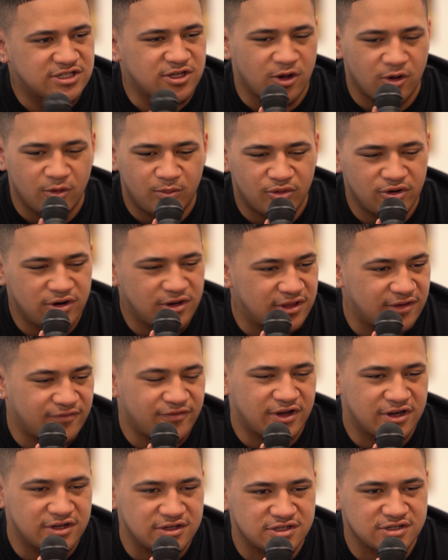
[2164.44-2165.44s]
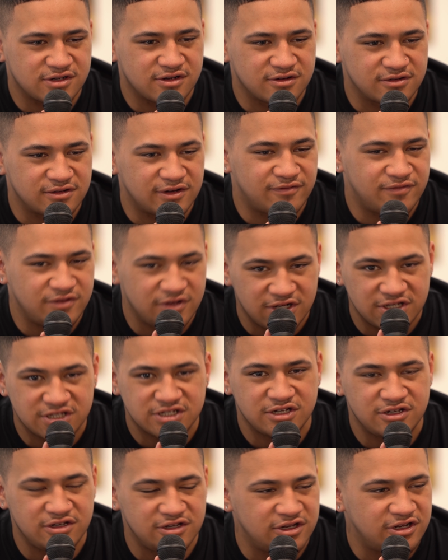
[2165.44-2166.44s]
the whole point of the fucking song. If you
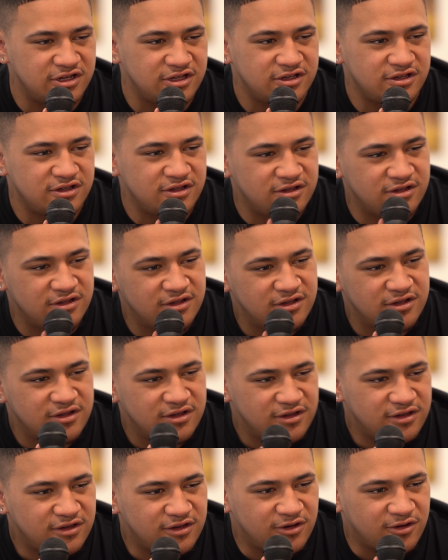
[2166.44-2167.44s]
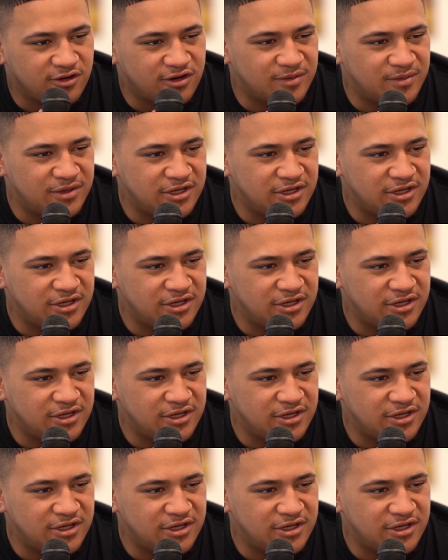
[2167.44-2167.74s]
listen, you idiot. You know what I